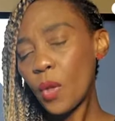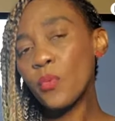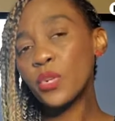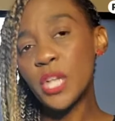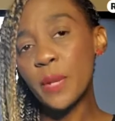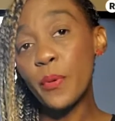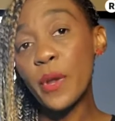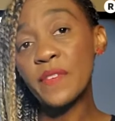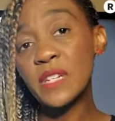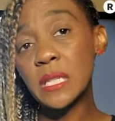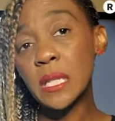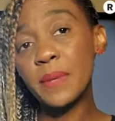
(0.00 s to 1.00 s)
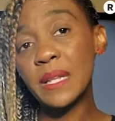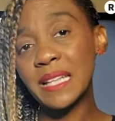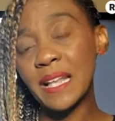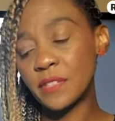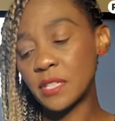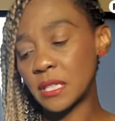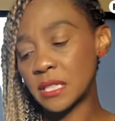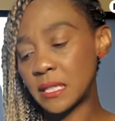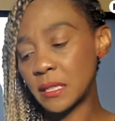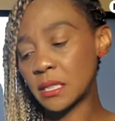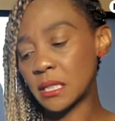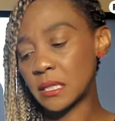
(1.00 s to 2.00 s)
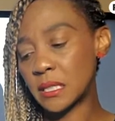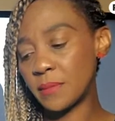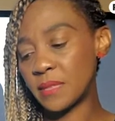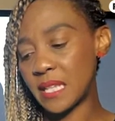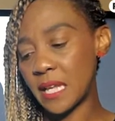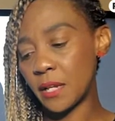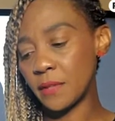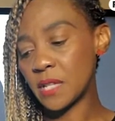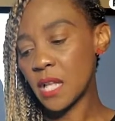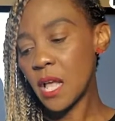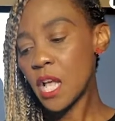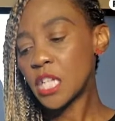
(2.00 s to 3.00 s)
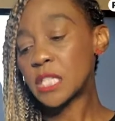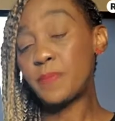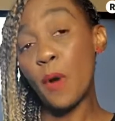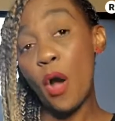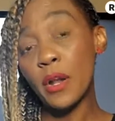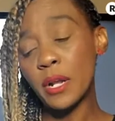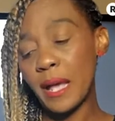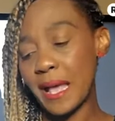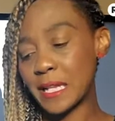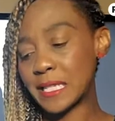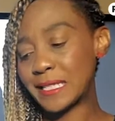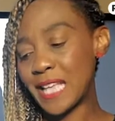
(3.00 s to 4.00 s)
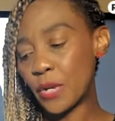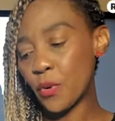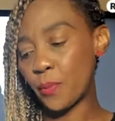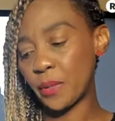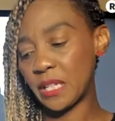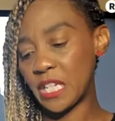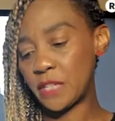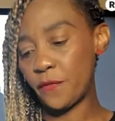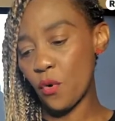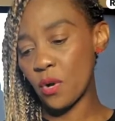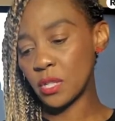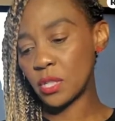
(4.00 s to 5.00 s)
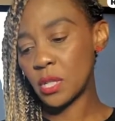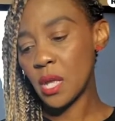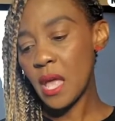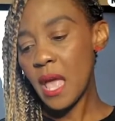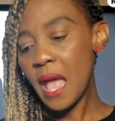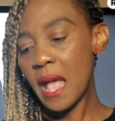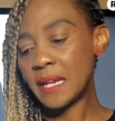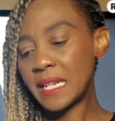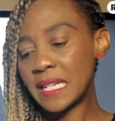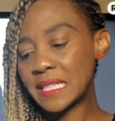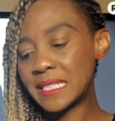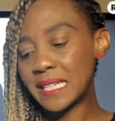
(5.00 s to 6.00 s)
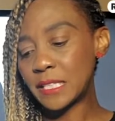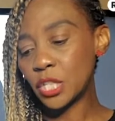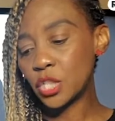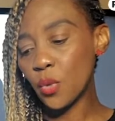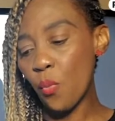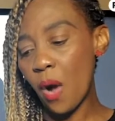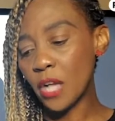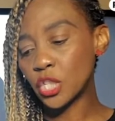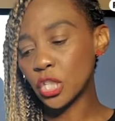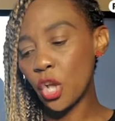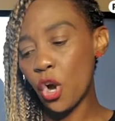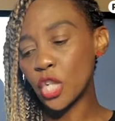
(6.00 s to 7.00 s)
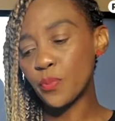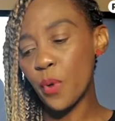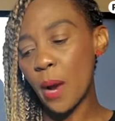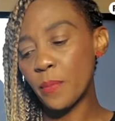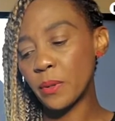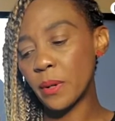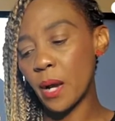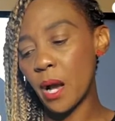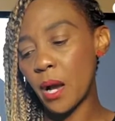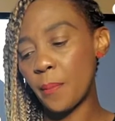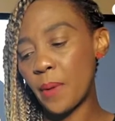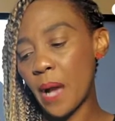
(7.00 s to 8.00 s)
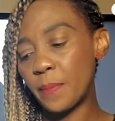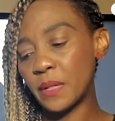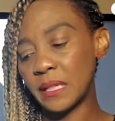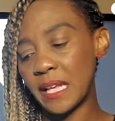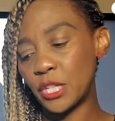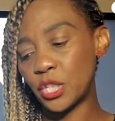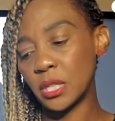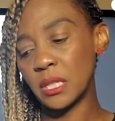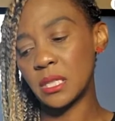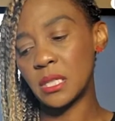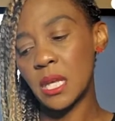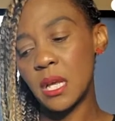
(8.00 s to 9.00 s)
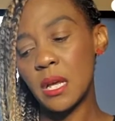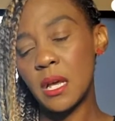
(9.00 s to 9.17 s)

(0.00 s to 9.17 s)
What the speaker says: which had previously been left to the citizens themselves. Sparta had a secret police force, and it existed to watch large populations